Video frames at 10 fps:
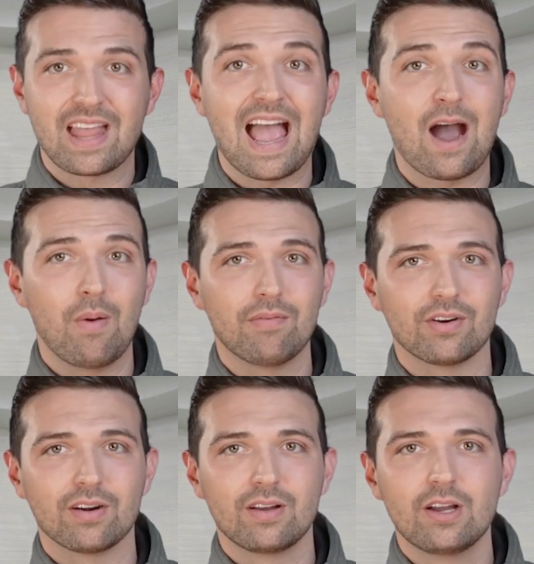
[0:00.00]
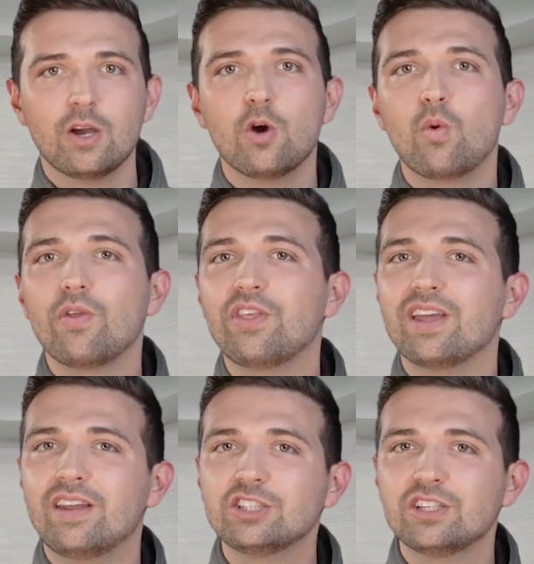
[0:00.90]
However, with the
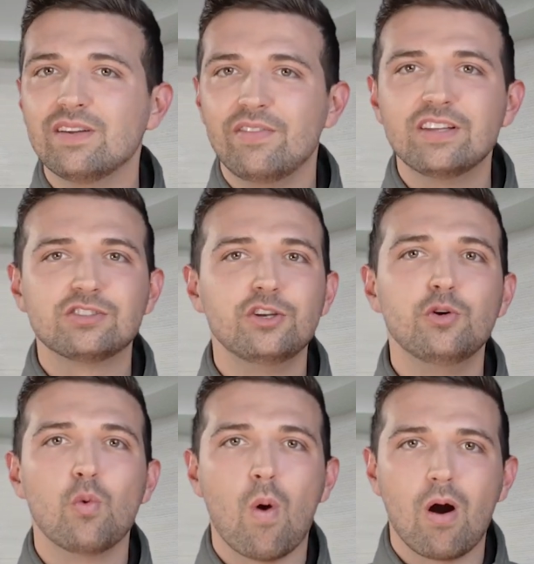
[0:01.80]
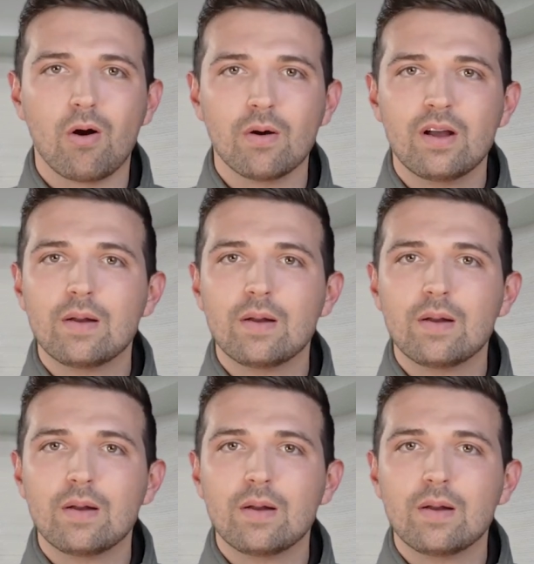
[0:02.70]
addition of this new wall,